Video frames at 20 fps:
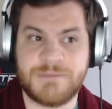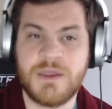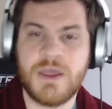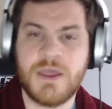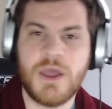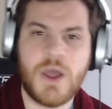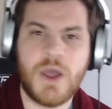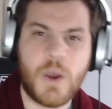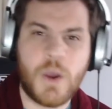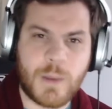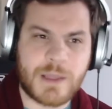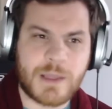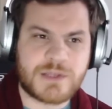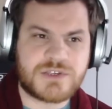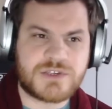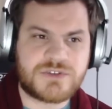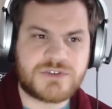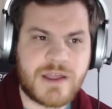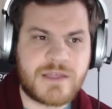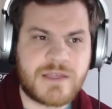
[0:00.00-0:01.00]
while
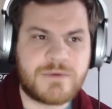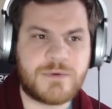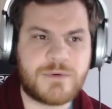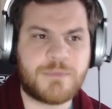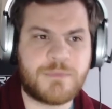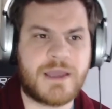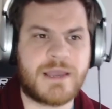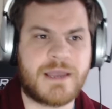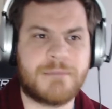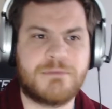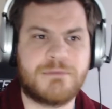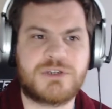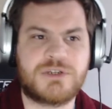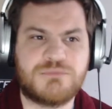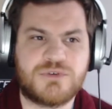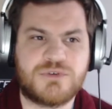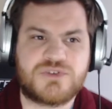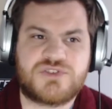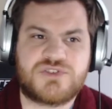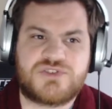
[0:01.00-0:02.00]
Australia were playing a much more
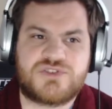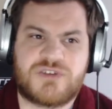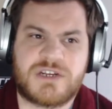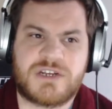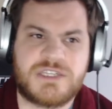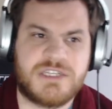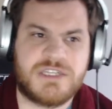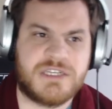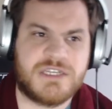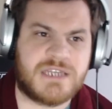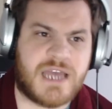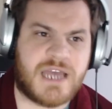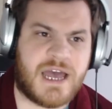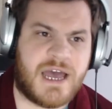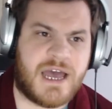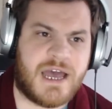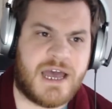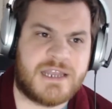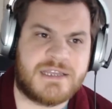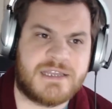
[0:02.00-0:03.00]
structured
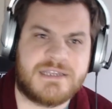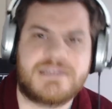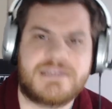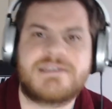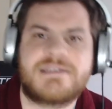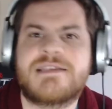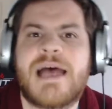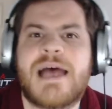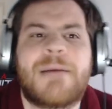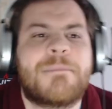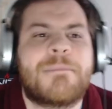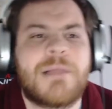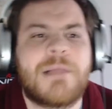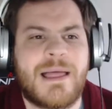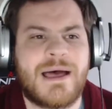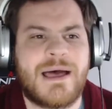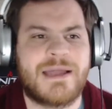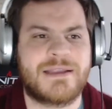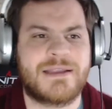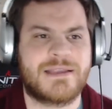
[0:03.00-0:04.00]
and set
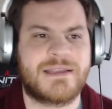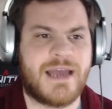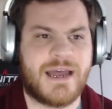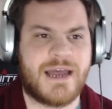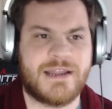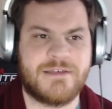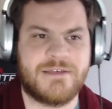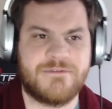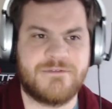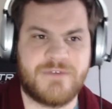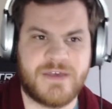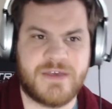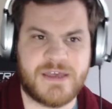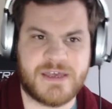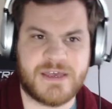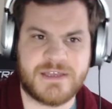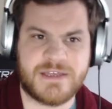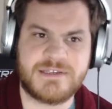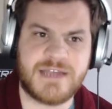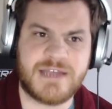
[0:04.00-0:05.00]
plan kind of
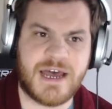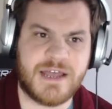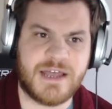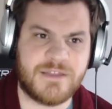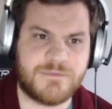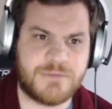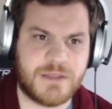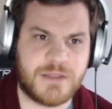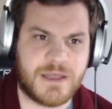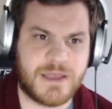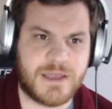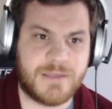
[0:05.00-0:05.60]
style of play.